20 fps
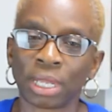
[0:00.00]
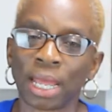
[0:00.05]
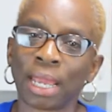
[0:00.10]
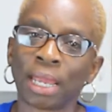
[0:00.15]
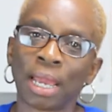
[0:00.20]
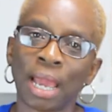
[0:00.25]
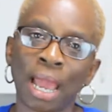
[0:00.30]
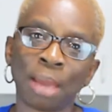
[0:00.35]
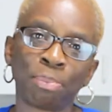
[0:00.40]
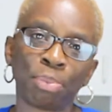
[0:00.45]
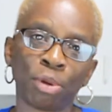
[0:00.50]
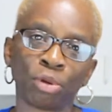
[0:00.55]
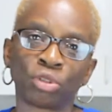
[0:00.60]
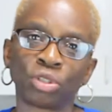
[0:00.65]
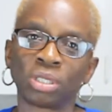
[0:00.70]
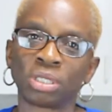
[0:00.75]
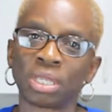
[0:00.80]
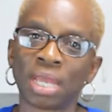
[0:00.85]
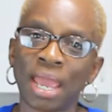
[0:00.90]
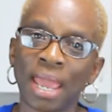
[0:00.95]
Like I
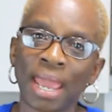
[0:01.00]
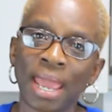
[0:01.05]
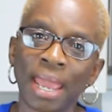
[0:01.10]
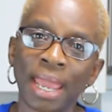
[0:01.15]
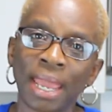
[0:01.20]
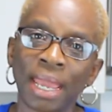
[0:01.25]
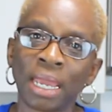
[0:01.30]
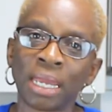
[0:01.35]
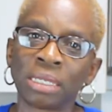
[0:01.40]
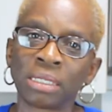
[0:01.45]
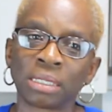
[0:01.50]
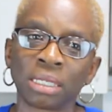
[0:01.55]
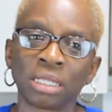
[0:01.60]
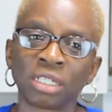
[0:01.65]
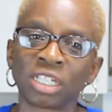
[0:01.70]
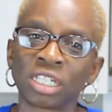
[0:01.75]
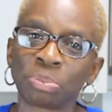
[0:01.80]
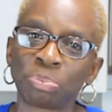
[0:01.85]
purchased eggs and